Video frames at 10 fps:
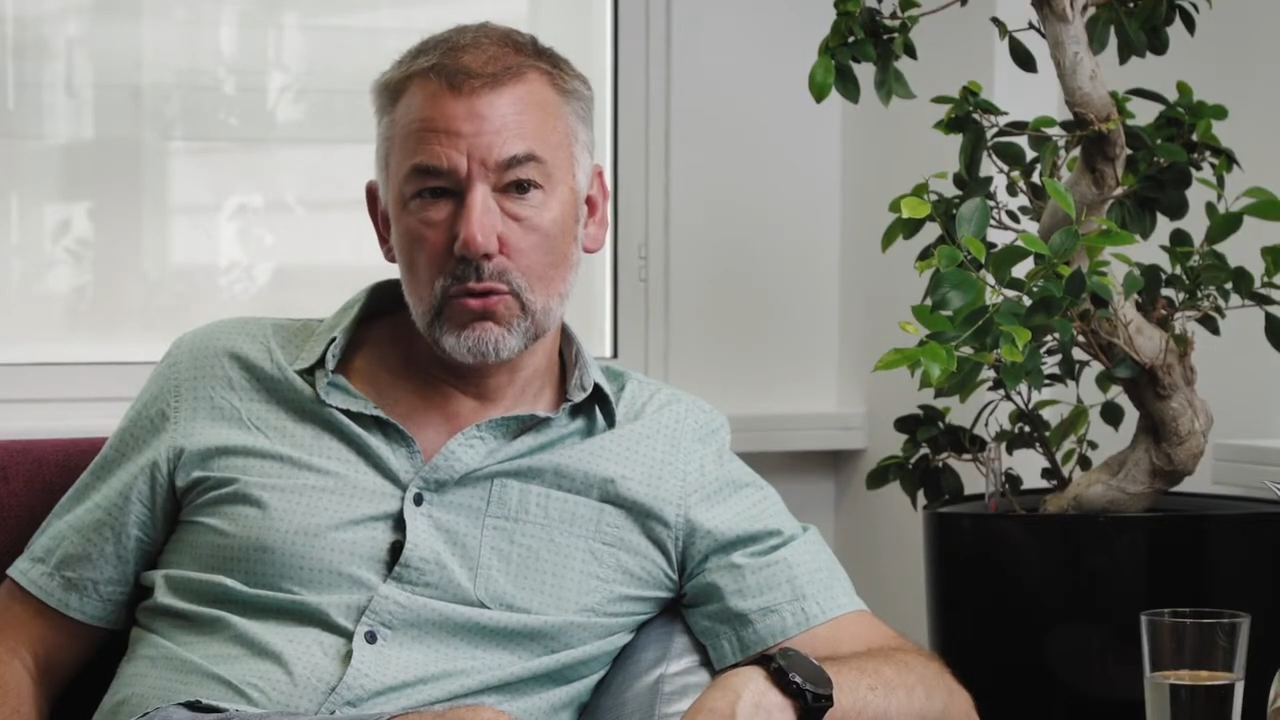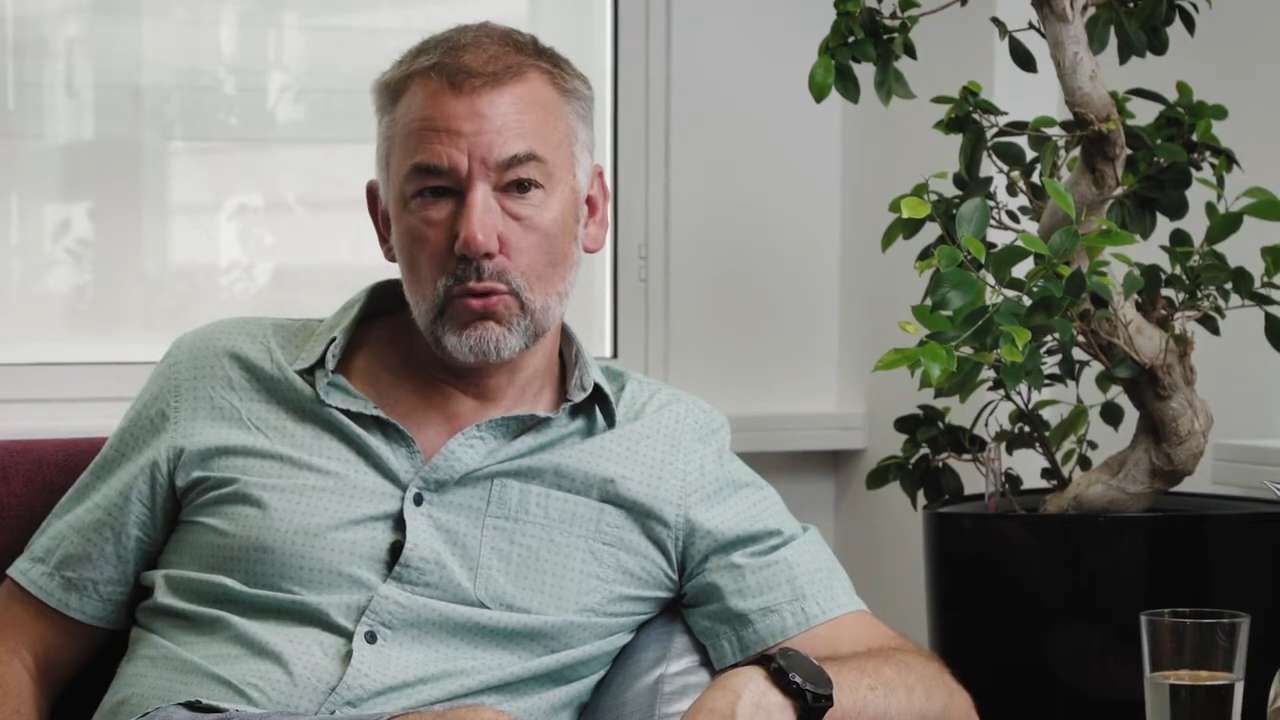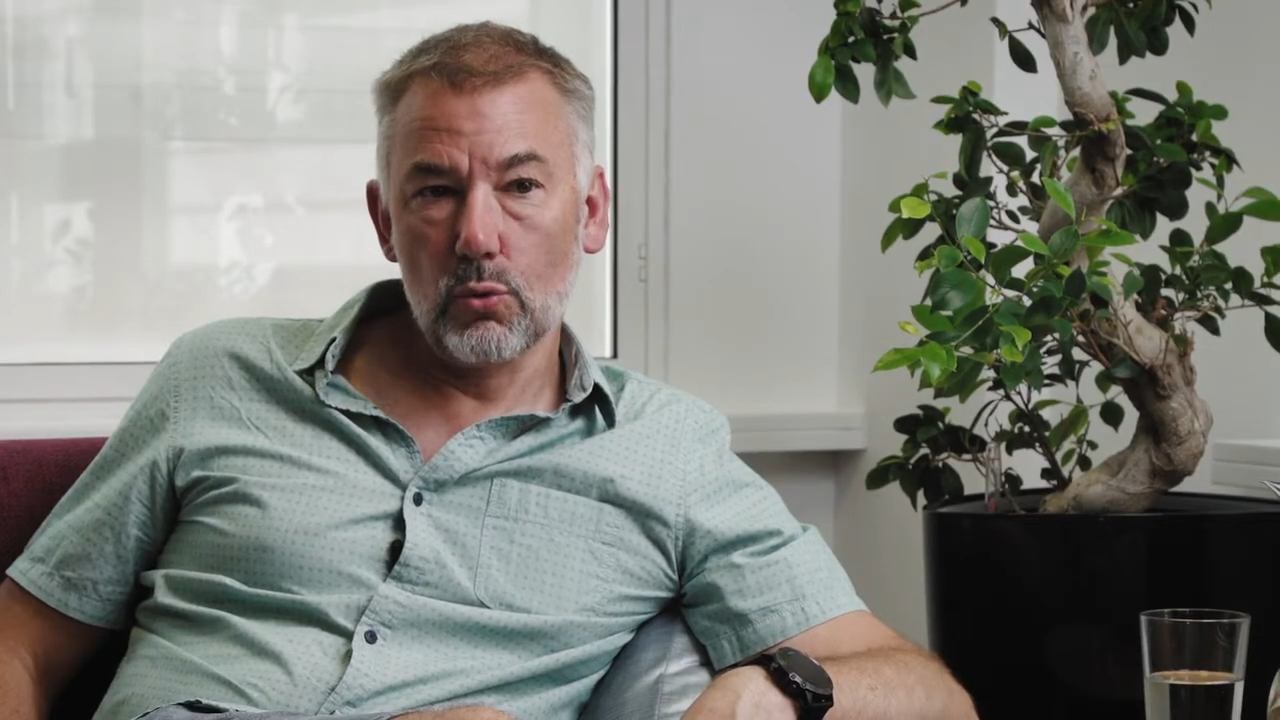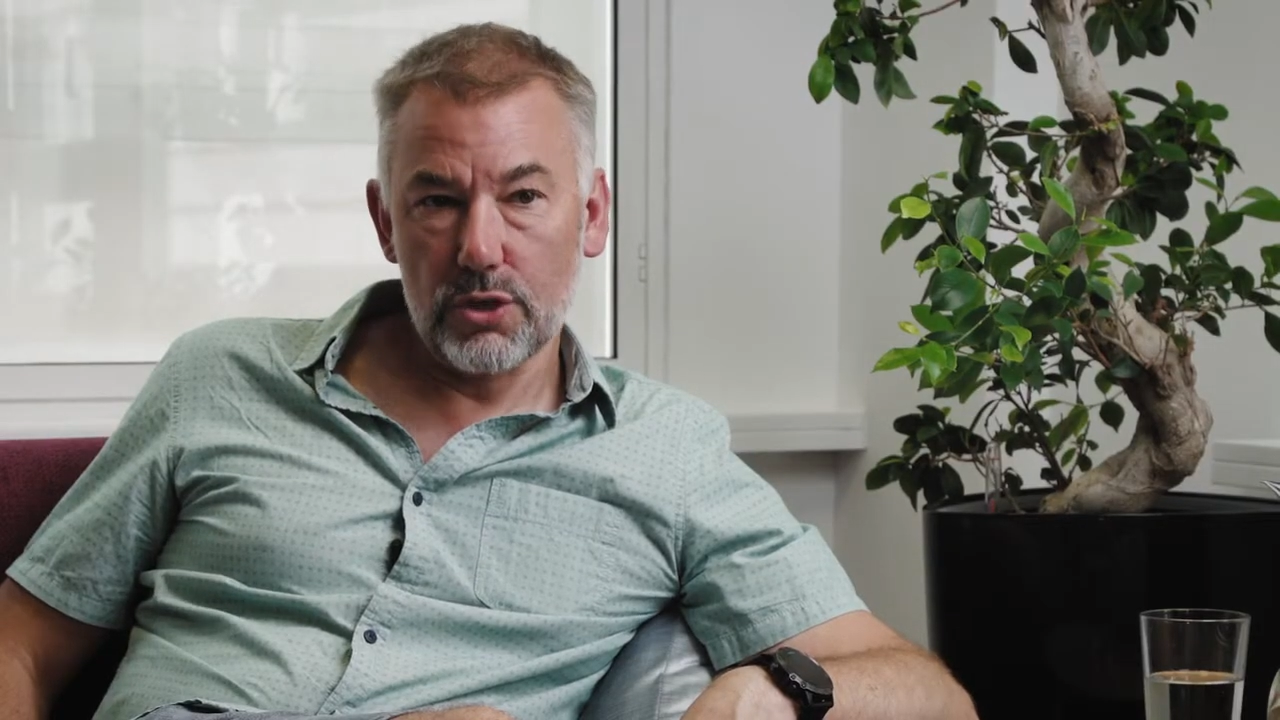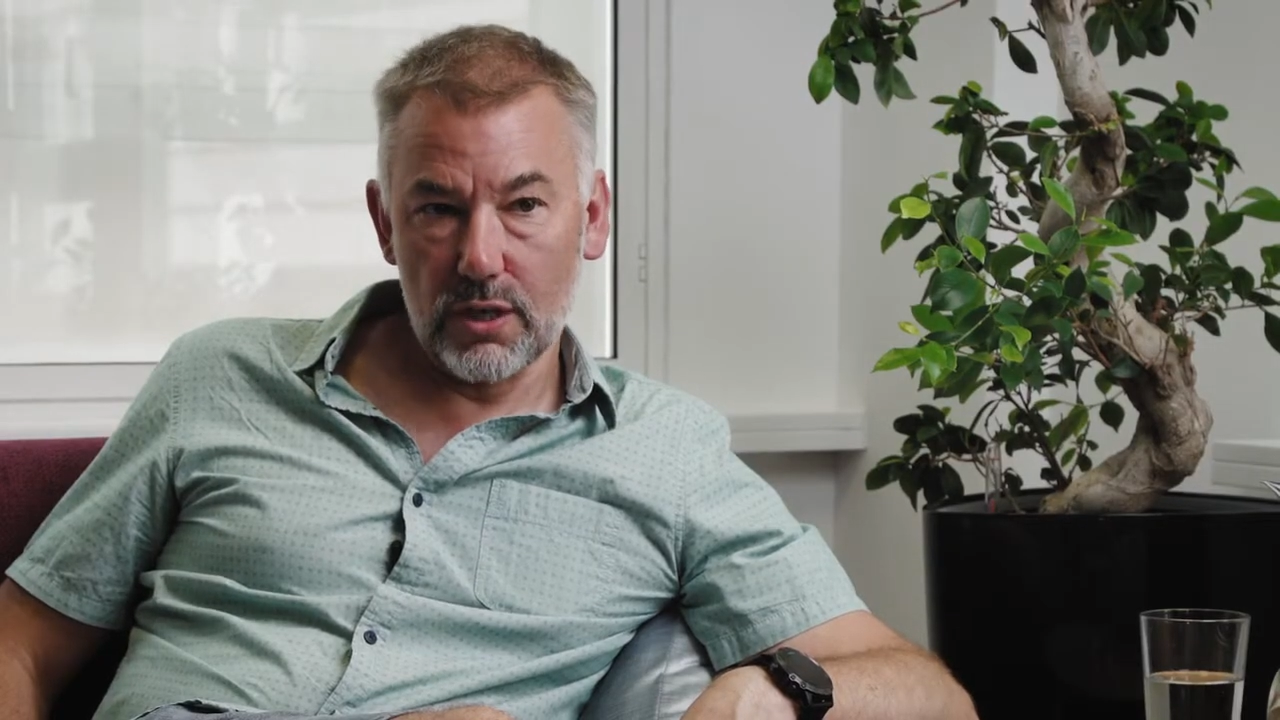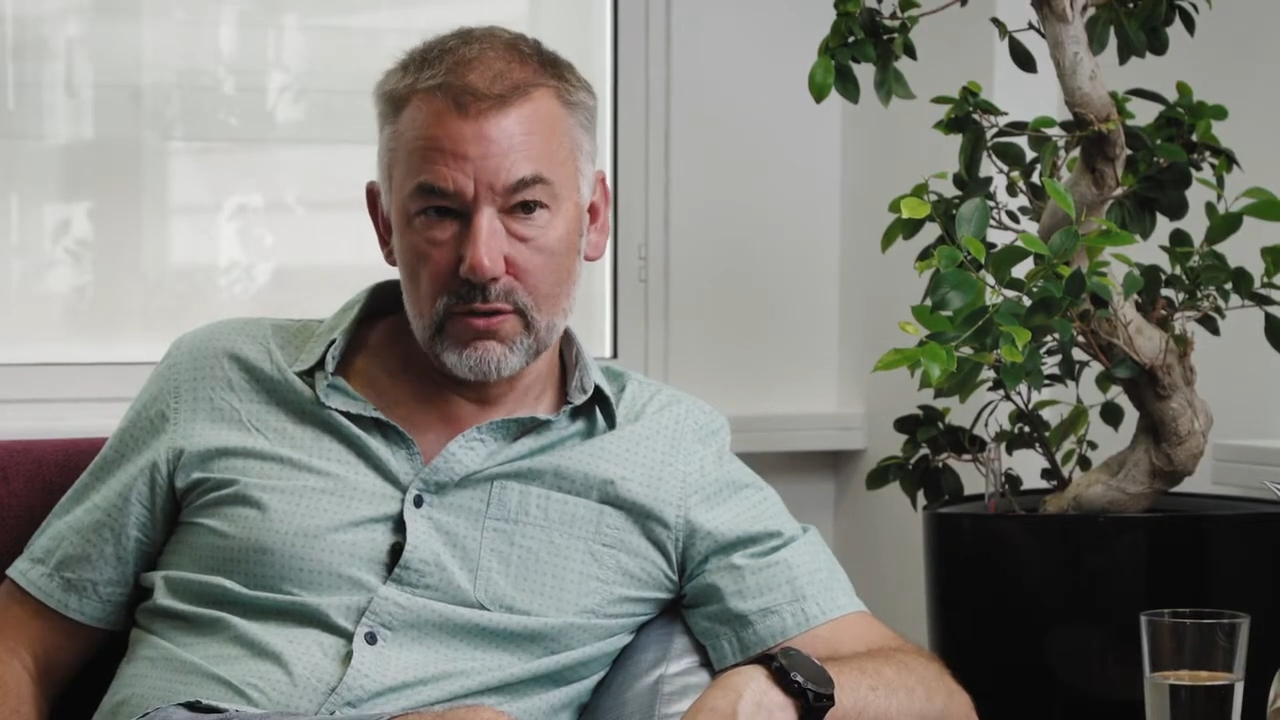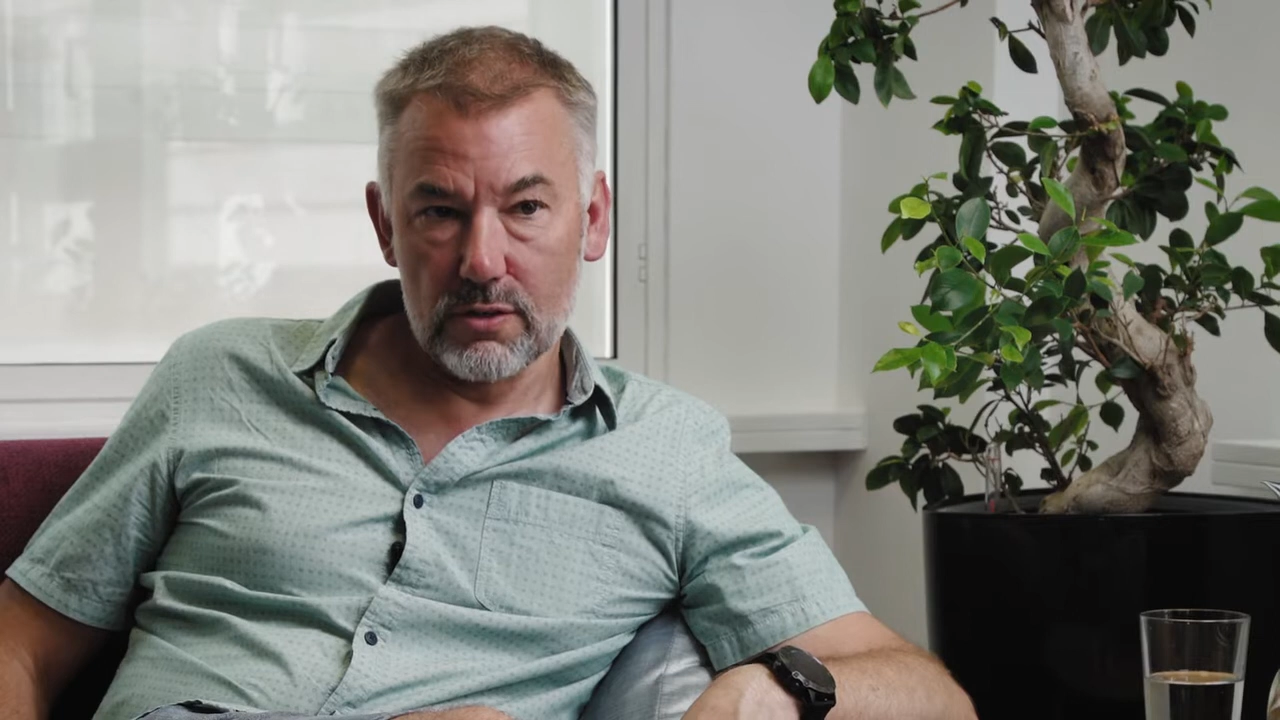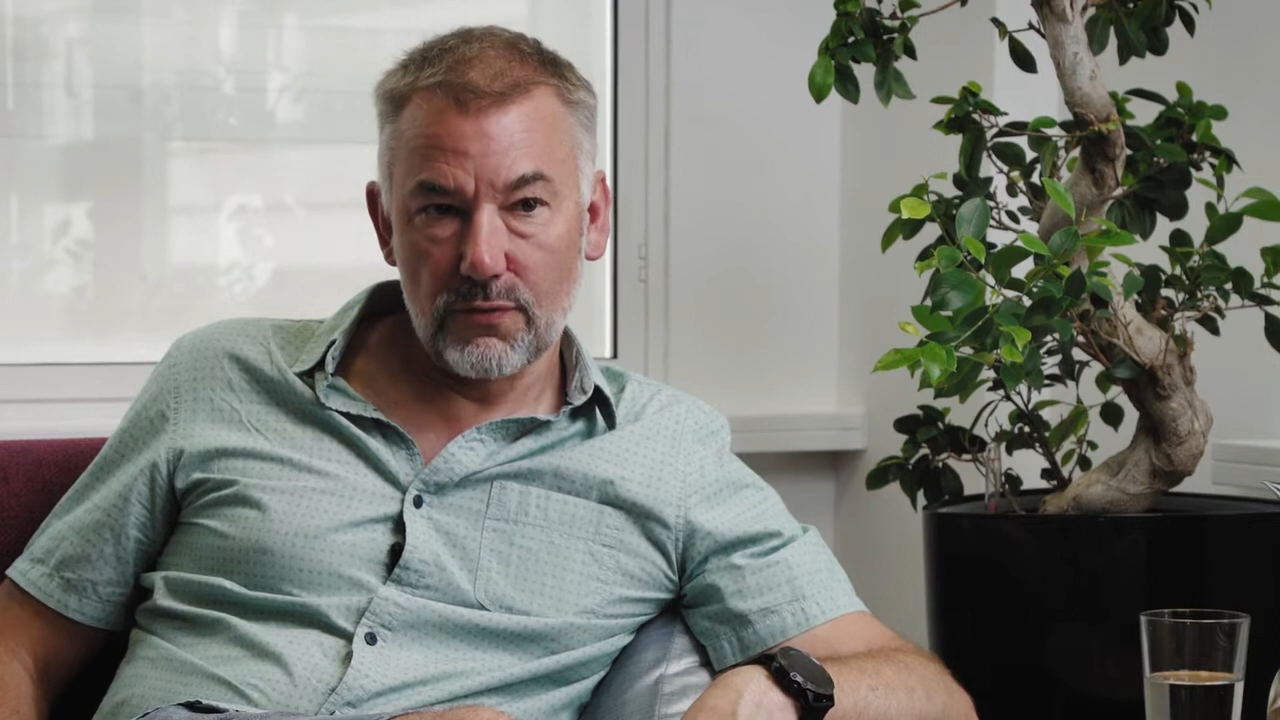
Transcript: audience